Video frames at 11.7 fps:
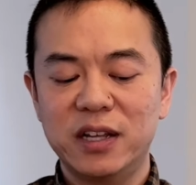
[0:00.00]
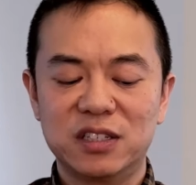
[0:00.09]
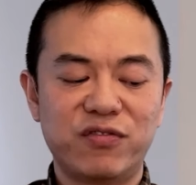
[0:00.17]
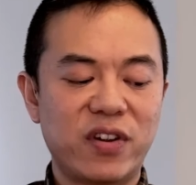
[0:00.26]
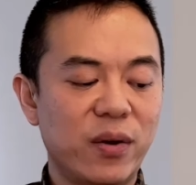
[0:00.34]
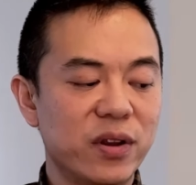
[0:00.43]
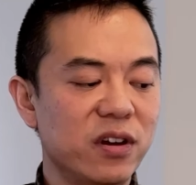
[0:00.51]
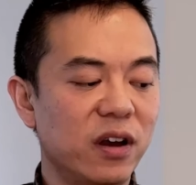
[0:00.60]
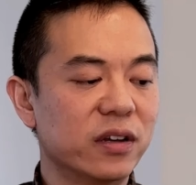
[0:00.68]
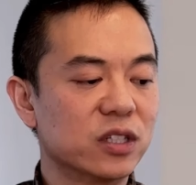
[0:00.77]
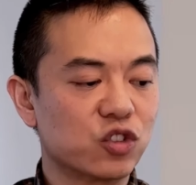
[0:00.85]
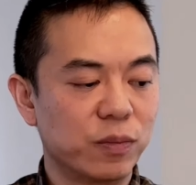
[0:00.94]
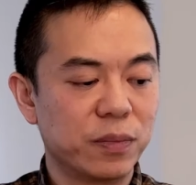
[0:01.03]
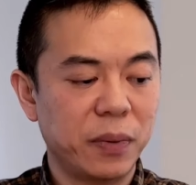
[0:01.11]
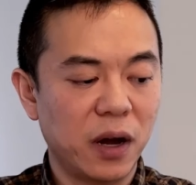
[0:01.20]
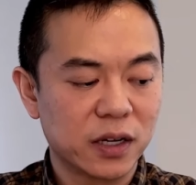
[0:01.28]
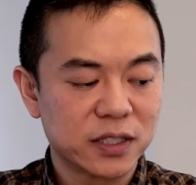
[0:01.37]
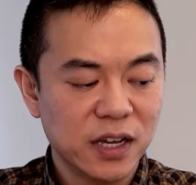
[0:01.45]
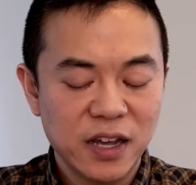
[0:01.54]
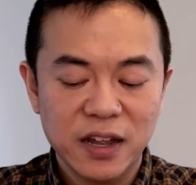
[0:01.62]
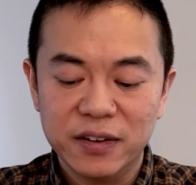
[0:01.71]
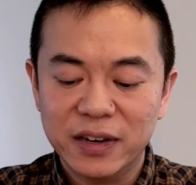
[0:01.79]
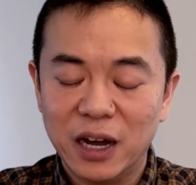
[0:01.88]
It's a very nondescript box.
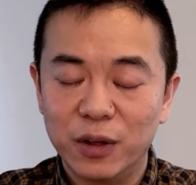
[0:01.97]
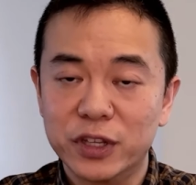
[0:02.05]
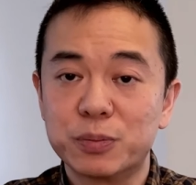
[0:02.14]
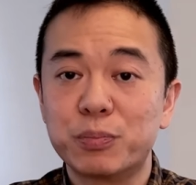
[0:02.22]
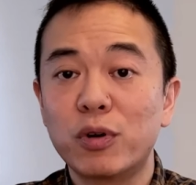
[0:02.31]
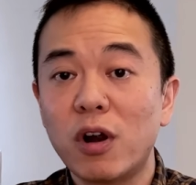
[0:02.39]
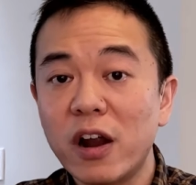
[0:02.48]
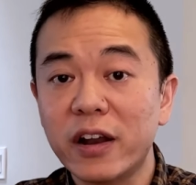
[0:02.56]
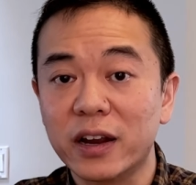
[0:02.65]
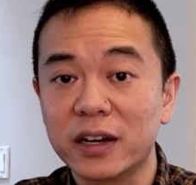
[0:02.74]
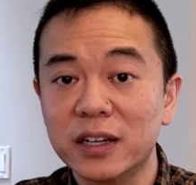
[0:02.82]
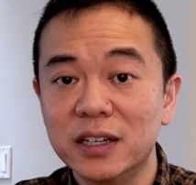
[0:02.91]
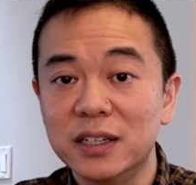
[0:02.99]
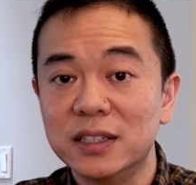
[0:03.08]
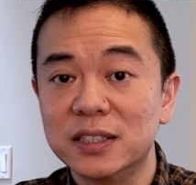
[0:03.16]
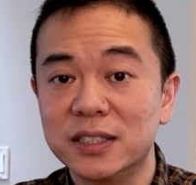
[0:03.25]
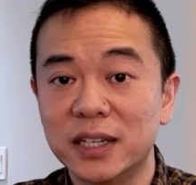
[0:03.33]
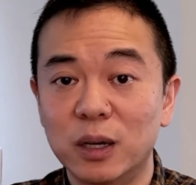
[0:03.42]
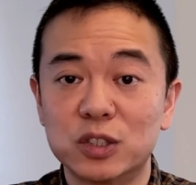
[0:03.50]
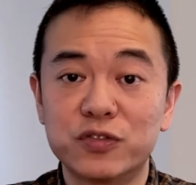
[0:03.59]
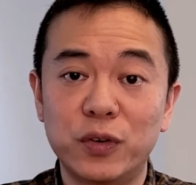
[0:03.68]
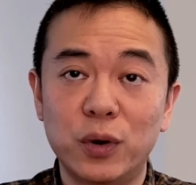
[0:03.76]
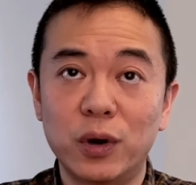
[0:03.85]
Now, this product
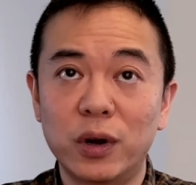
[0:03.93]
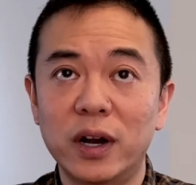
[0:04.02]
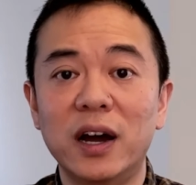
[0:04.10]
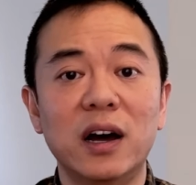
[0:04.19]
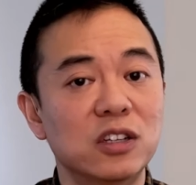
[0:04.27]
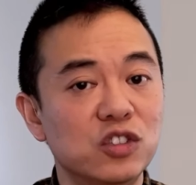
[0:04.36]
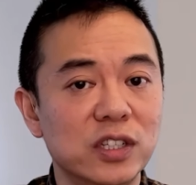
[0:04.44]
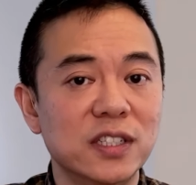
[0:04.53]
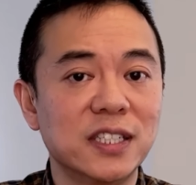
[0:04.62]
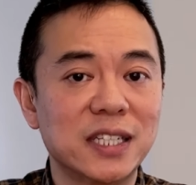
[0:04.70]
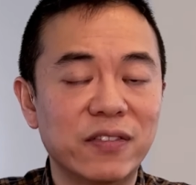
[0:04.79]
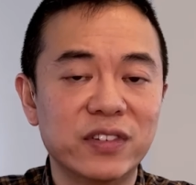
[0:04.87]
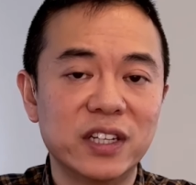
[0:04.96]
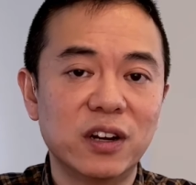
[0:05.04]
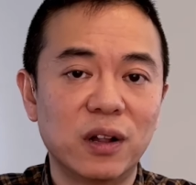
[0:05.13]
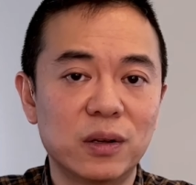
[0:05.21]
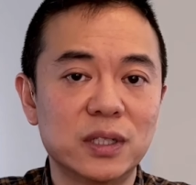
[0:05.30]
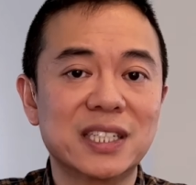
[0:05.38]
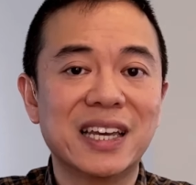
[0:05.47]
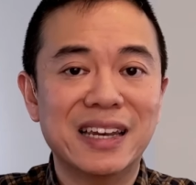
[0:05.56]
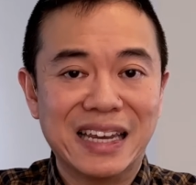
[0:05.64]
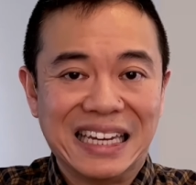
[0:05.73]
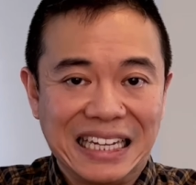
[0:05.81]
sells for $170
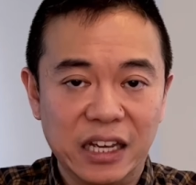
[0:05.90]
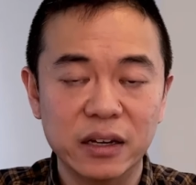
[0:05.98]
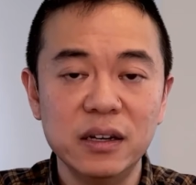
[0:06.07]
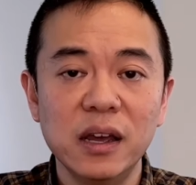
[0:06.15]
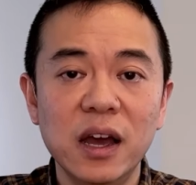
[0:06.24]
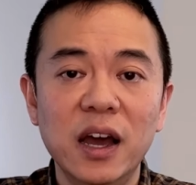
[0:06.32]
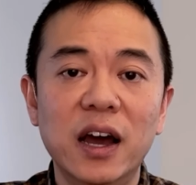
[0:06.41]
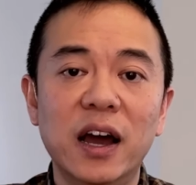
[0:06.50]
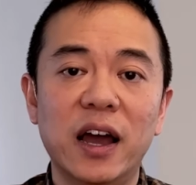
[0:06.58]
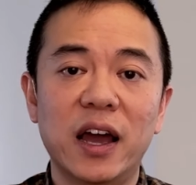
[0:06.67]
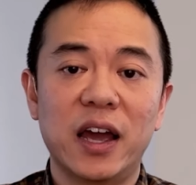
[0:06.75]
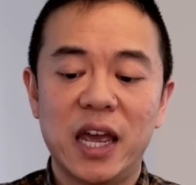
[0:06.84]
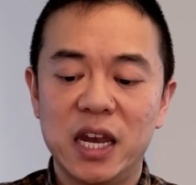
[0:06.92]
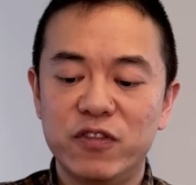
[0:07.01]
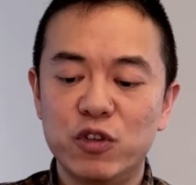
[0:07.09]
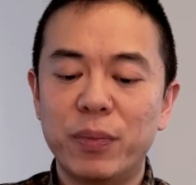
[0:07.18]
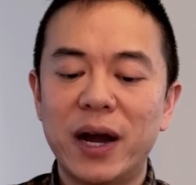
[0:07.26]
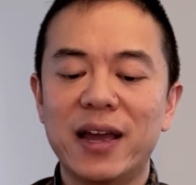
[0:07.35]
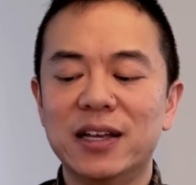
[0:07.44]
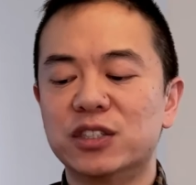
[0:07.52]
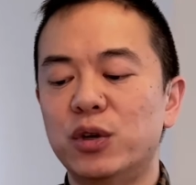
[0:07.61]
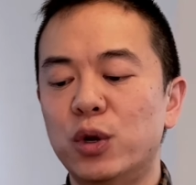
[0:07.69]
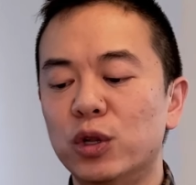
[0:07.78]
Canadian. And if you buy it
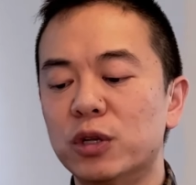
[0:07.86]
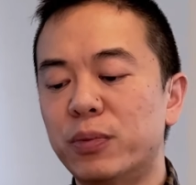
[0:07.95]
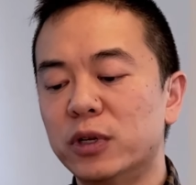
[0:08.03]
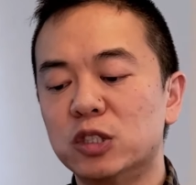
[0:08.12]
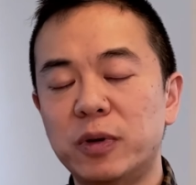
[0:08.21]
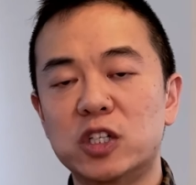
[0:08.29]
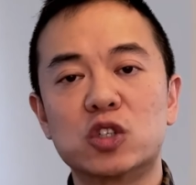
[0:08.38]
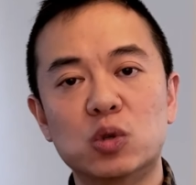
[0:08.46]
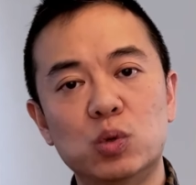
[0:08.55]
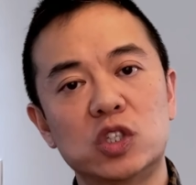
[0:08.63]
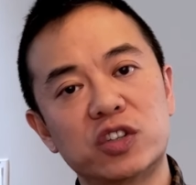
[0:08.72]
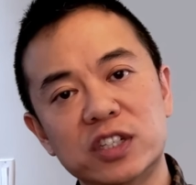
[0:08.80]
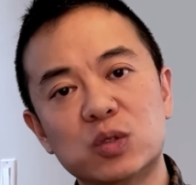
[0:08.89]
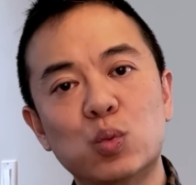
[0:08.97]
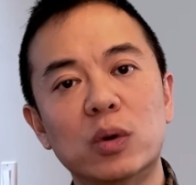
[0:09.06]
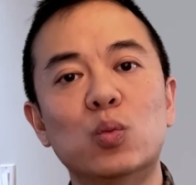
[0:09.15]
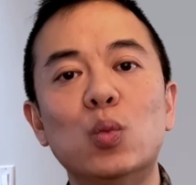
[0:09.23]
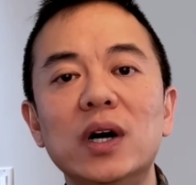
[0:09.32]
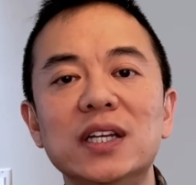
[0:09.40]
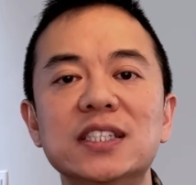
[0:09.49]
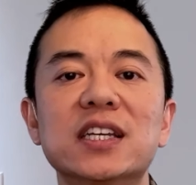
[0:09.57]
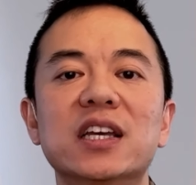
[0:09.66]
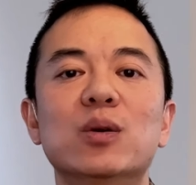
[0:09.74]
as an early bird special, which this one
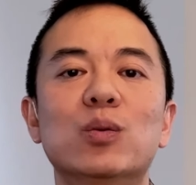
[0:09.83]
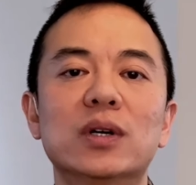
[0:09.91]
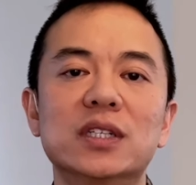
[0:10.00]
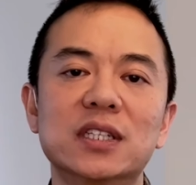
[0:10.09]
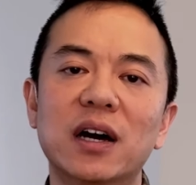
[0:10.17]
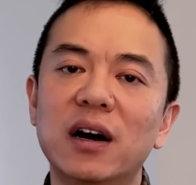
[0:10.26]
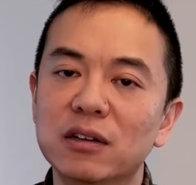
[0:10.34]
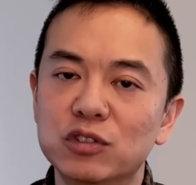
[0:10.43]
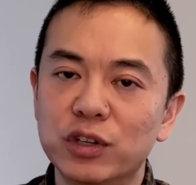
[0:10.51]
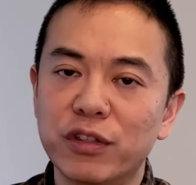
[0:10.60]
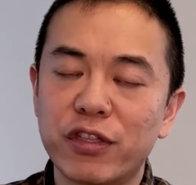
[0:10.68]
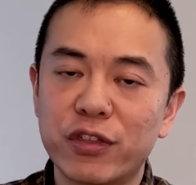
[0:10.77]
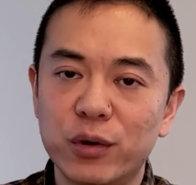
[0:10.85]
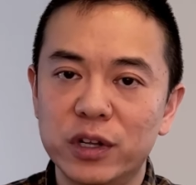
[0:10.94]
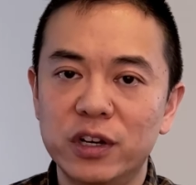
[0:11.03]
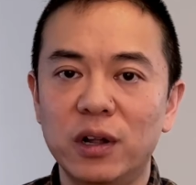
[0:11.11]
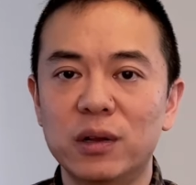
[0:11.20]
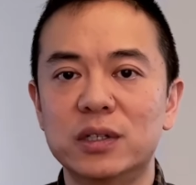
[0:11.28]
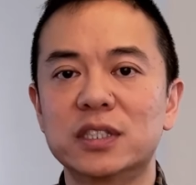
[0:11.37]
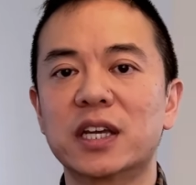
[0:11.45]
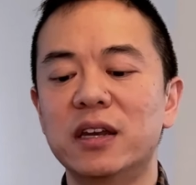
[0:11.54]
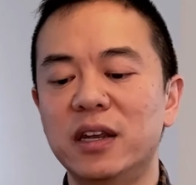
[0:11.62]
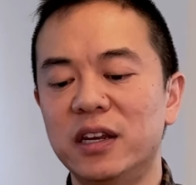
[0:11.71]
was, it was
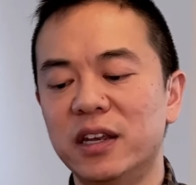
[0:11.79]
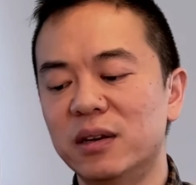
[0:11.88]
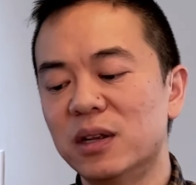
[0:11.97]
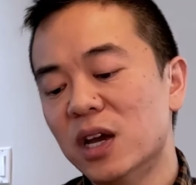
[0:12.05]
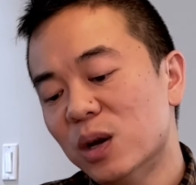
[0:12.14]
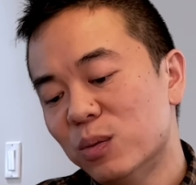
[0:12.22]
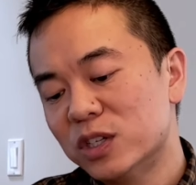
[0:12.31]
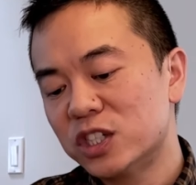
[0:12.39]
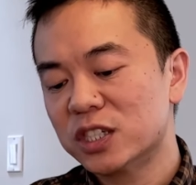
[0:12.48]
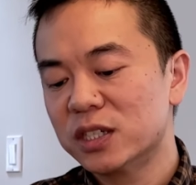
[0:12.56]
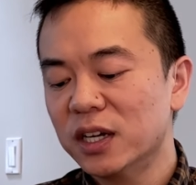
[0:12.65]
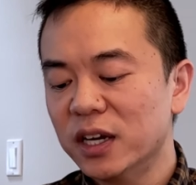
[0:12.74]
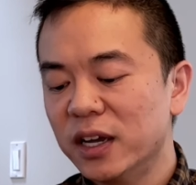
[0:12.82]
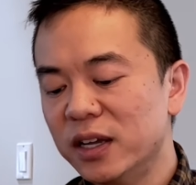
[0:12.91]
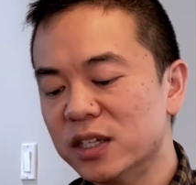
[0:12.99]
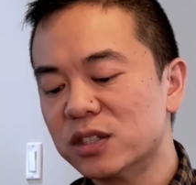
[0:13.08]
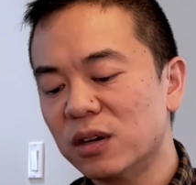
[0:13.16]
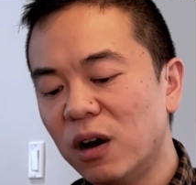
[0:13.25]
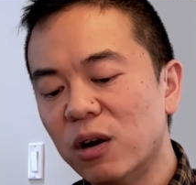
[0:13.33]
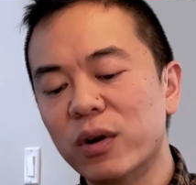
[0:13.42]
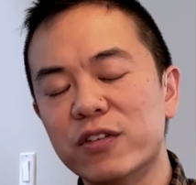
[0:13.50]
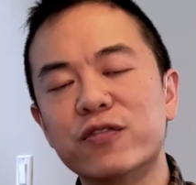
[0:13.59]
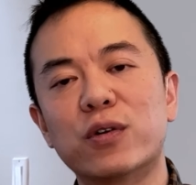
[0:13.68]
$130 Canadian, which is all
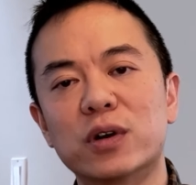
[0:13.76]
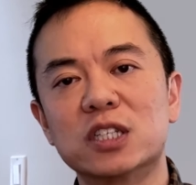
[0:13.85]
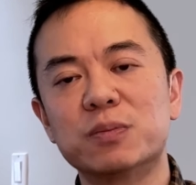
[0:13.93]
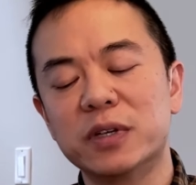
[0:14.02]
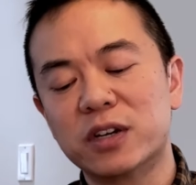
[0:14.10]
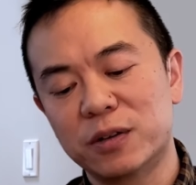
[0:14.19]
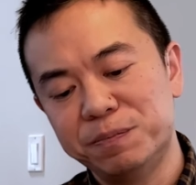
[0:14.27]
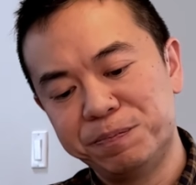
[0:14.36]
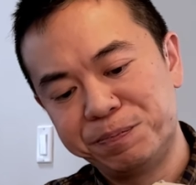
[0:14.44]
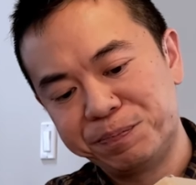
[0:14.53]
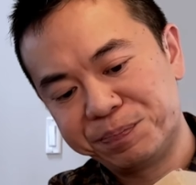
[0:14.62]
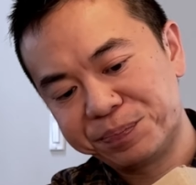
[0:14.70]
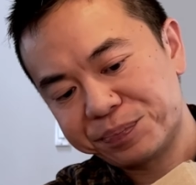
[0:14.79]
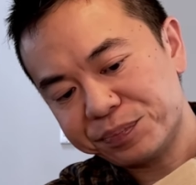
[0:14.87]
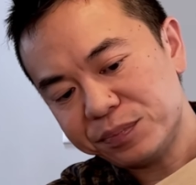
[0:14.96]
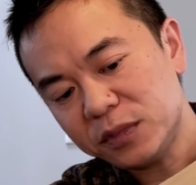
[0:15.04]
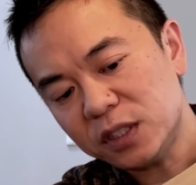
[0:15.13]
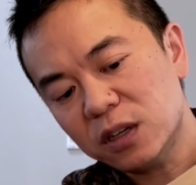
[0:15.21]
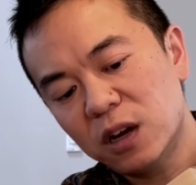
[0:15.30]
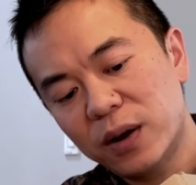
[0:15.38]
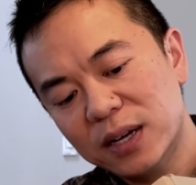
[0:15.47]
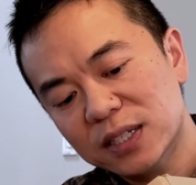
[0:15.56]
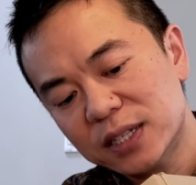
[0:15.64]
right for a speaker.
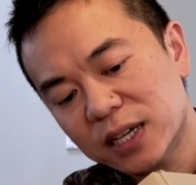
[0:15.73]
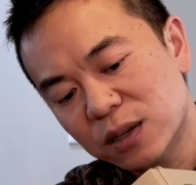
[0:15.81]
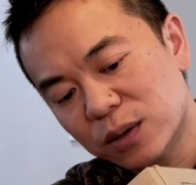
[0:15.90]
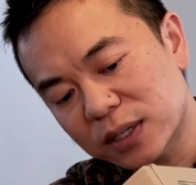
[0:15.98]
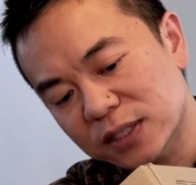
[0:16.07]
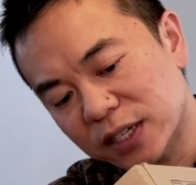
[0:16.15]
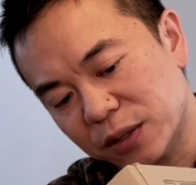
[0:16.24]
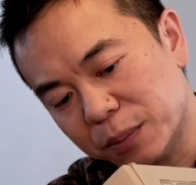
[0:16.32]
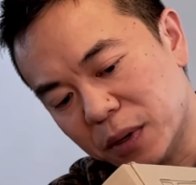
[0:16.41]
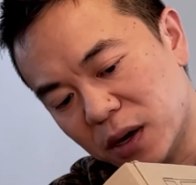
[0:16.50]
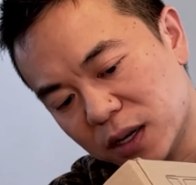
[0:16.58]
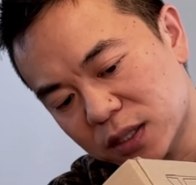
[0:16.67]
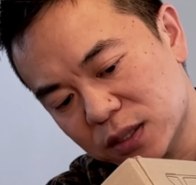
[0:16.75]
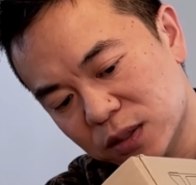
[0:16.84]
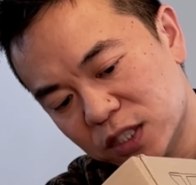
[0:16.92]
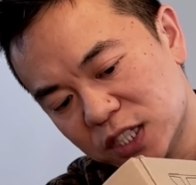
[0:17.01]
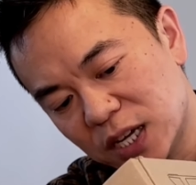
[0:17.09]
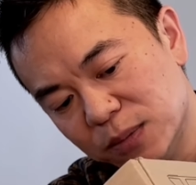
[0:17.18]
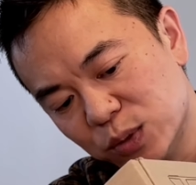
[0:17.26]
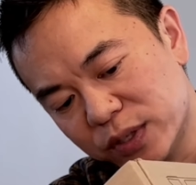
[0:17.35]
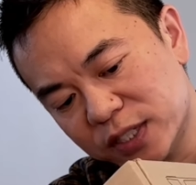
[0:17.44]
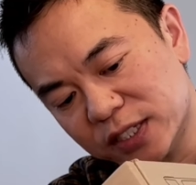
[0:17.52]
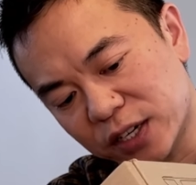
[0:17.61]
All right, let's take a look inside the box. So it just comes
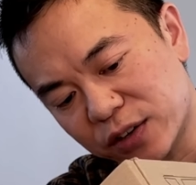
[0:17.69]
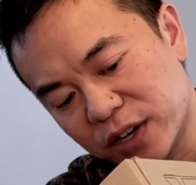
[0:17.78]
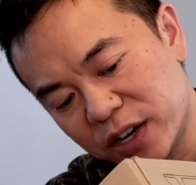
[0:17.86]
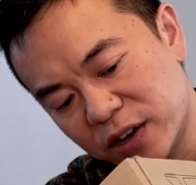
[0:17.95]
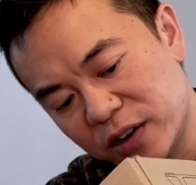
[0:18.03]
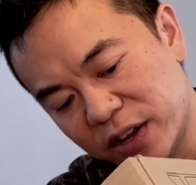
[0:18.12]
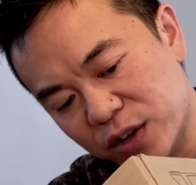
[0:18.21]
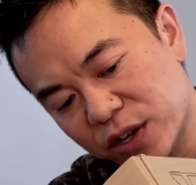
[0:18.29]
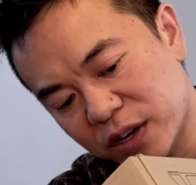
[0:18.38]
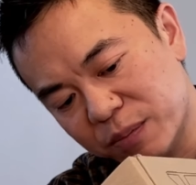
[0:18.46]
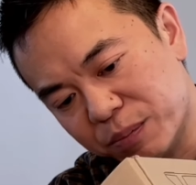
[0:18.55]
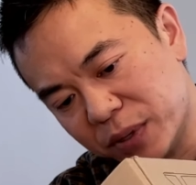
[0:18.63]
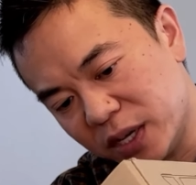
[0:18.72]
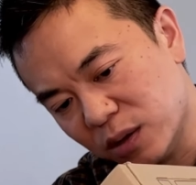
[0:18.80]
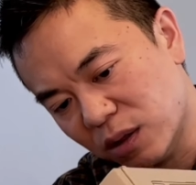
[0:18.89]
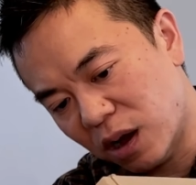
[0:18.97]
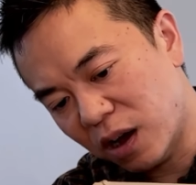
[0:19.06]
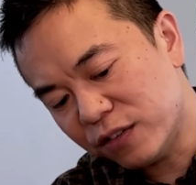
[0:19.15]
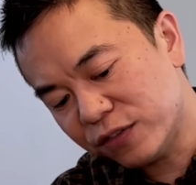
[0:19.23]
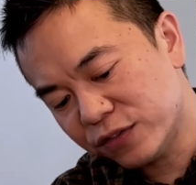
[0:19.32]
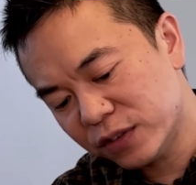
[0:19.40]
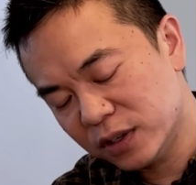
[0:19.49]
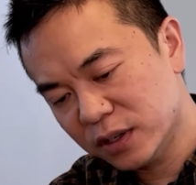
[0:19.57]
with a sticker here that you can peel off.